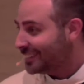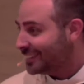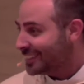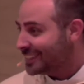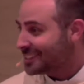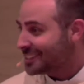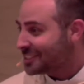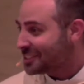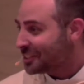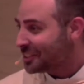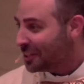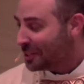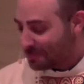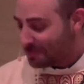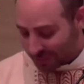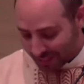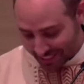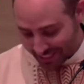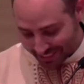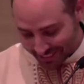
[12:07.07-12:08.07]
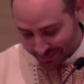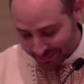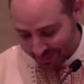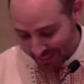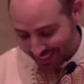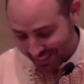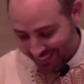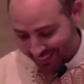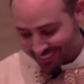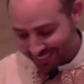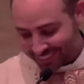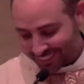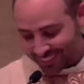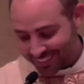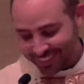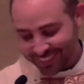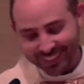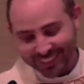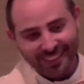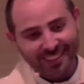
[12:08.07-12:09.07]
This is a good place to be.
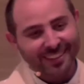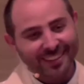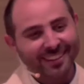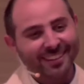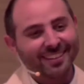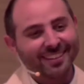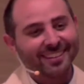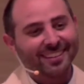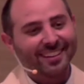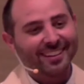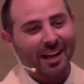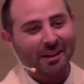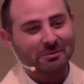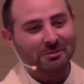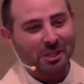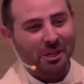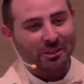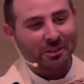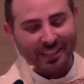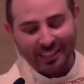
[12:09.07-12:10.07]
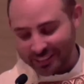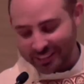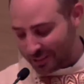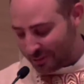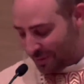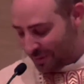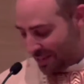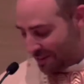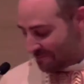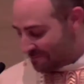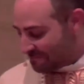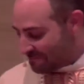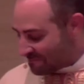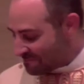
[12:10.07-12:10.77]
I'm joking a little bit.